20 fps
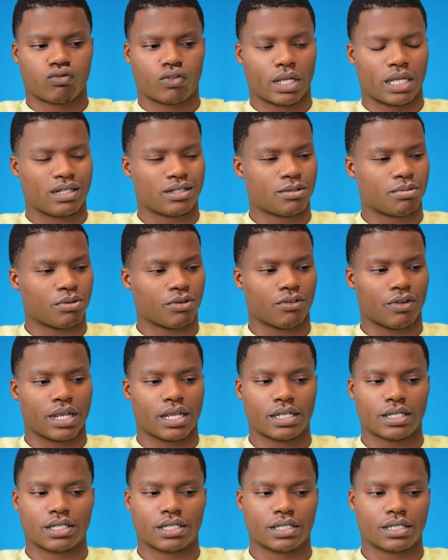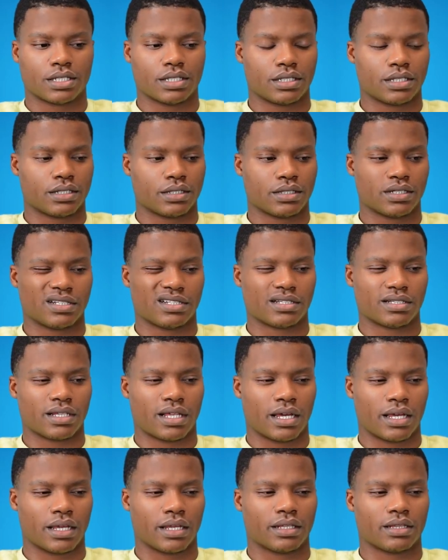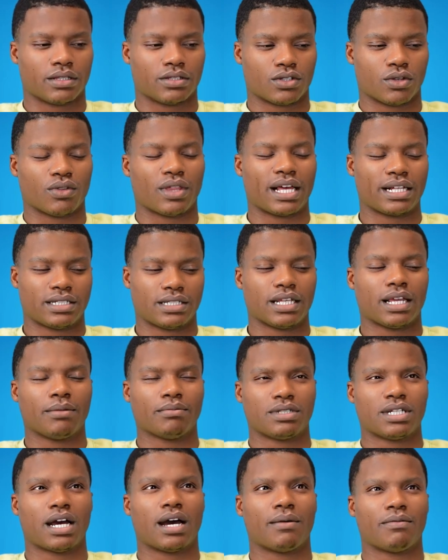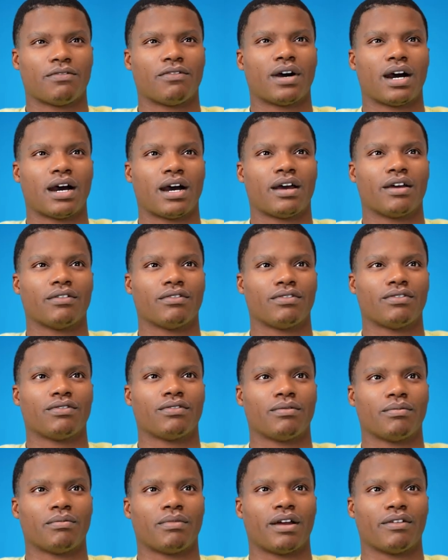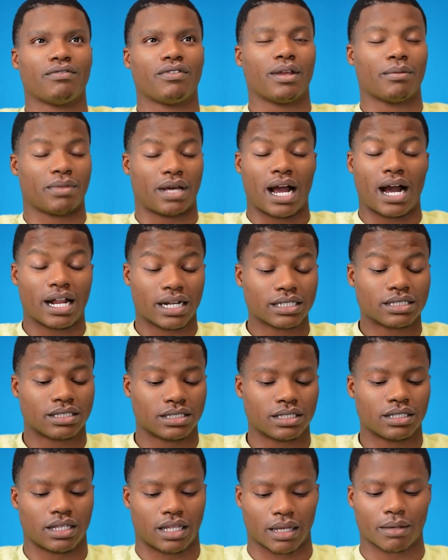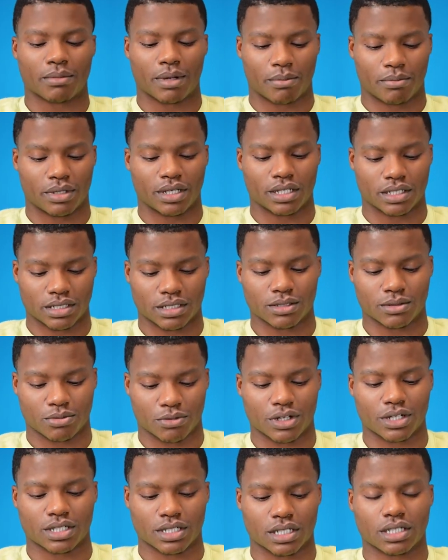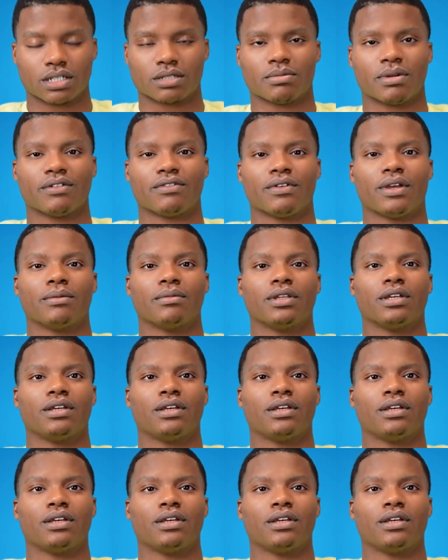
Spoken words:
Inspirations, like, so that same top five, my family. Honestly, like, my biggest inspiration is my family.